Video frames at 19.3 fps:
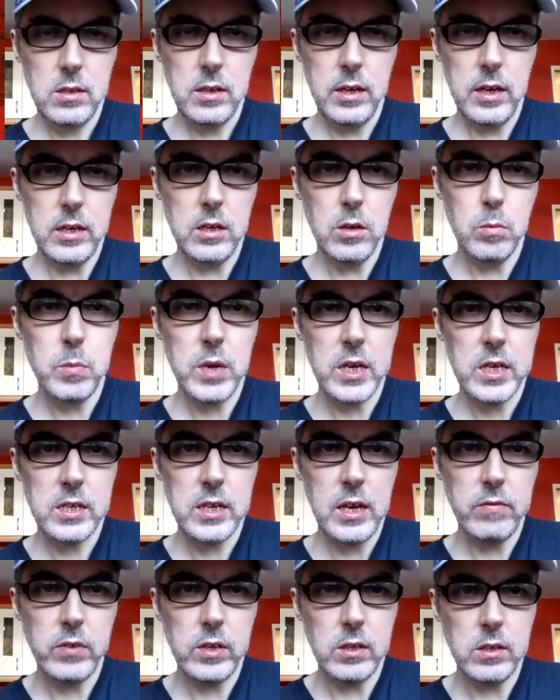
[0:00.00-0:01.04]
at number
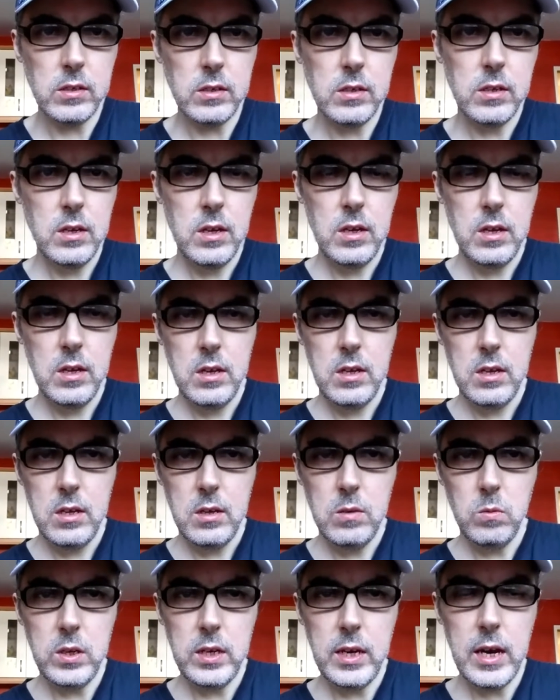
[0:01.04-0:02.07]
7,
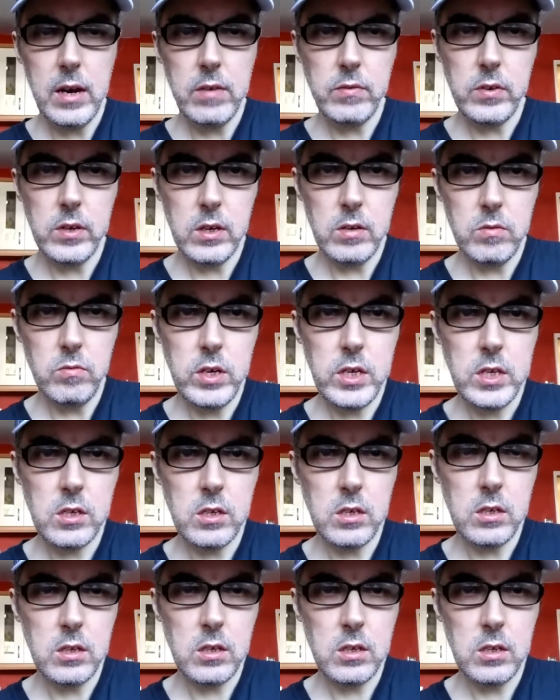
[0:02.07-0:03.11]
we have a
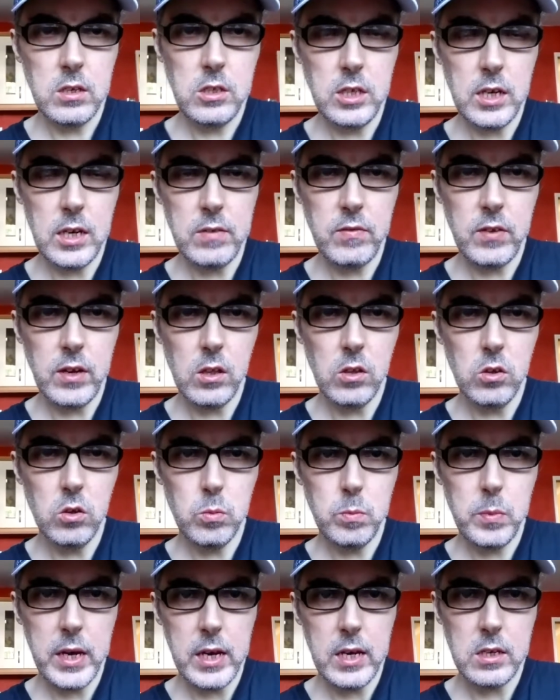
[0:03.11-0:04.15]
recent Jennifer
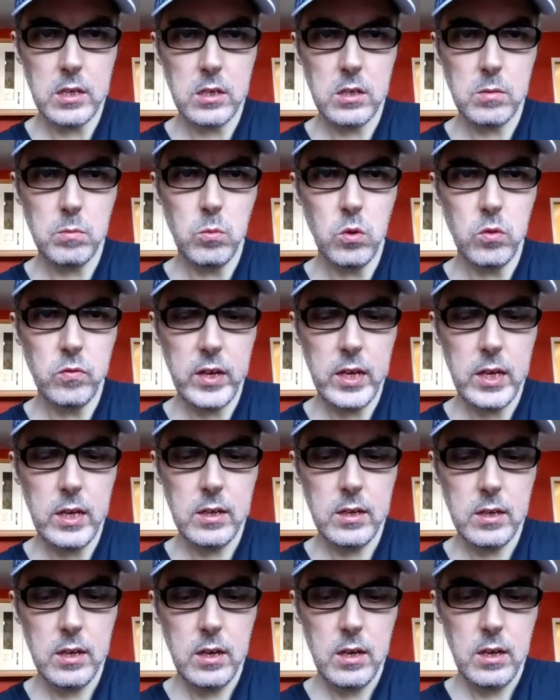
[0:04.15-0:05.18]
Lopez movie
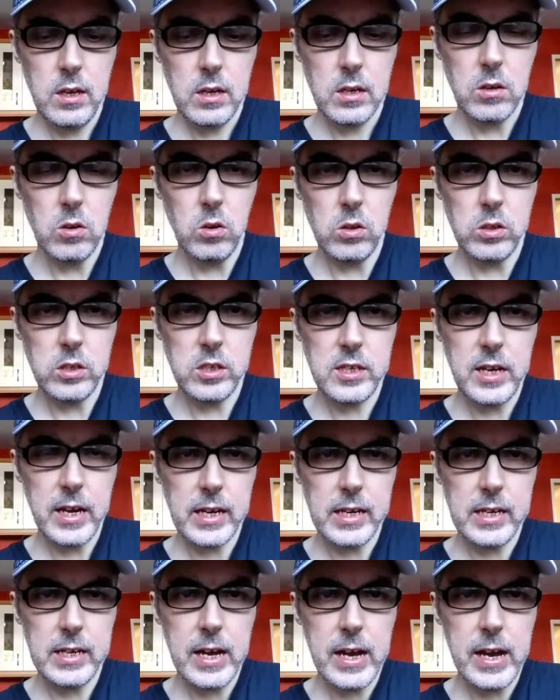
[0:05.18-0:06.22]
called
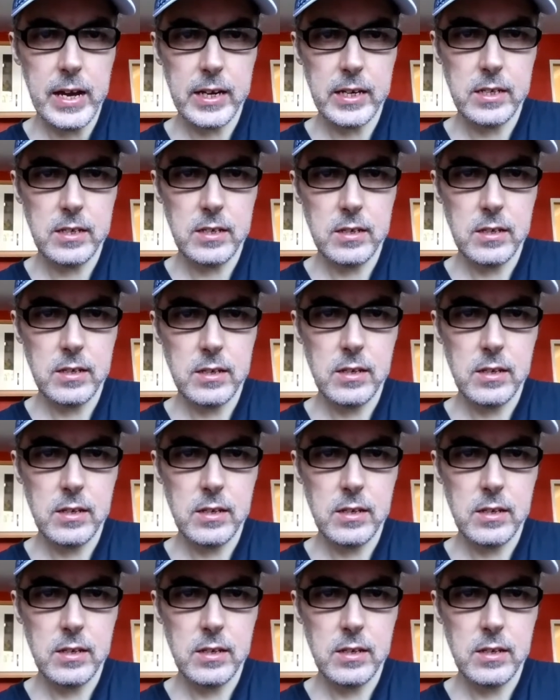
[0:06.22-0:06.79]
Second Act.